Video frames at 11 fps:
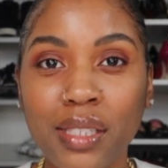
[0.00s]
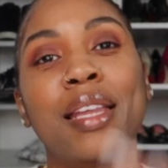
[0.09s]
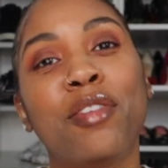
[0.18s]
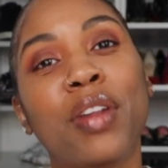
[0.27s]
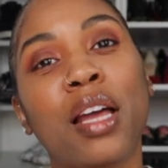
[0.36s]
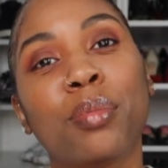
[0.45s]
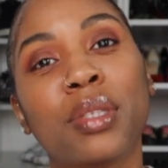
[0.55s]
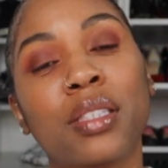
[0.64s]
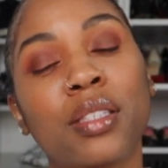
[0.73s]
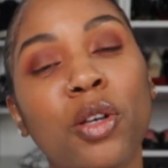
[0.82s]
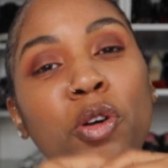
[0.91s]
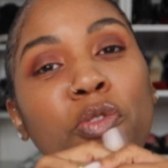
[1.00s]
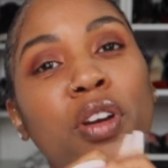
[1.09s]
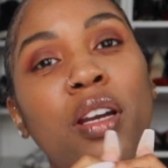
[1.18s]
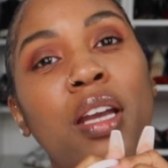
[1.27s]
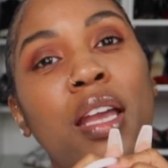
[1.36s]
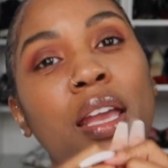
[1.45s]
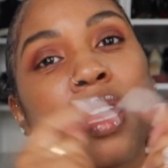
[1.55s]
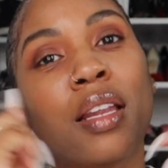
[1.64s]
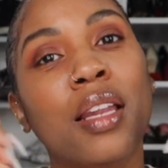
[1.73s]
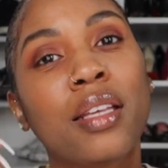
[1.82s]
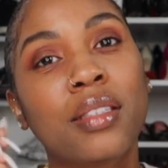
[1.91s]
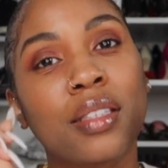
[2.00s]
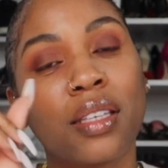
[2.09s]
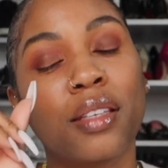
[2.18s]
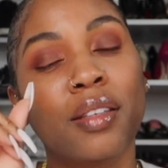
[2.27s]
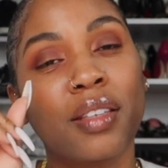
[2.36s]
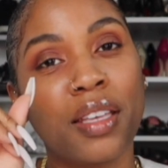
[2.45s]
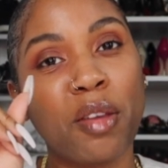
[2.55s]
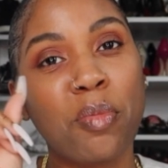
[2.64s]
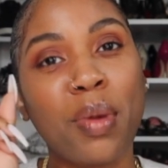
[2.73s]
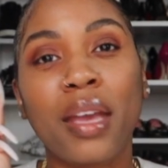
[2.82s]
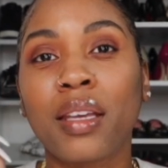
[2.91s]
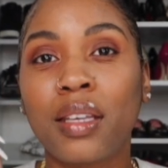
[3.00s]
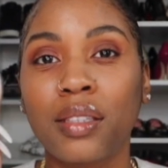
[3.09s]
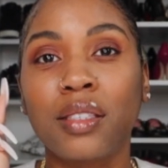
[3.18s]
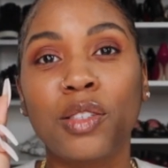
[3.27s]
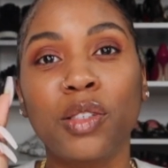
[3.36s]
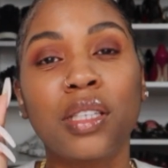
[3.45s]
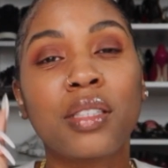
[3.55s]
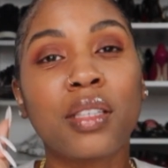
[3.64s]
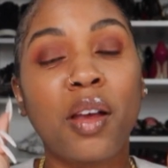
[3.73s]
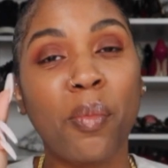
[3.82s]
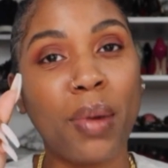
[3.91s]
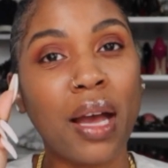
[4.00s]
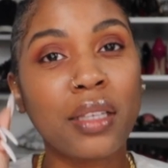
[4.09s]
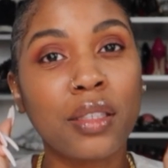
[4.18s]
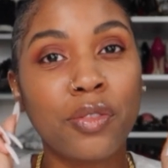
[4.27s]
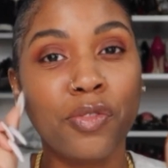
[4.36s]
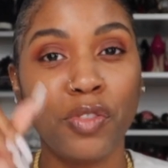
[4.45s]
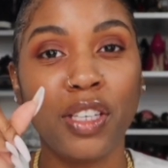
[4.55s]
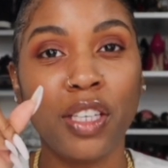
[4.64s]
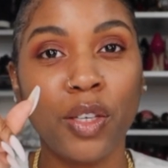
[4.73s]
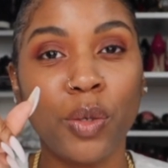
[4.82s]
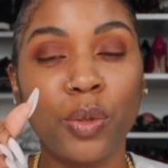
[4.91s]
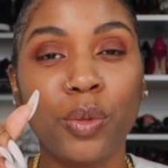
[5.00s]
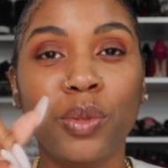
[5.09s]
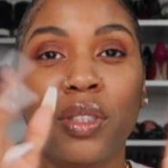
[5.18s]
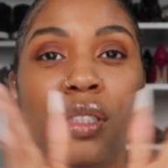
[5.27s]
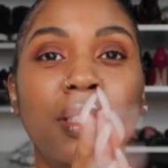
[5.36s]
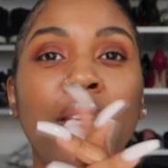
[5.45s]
Now Vlogmas is over, and let's get back into these unboxing videos.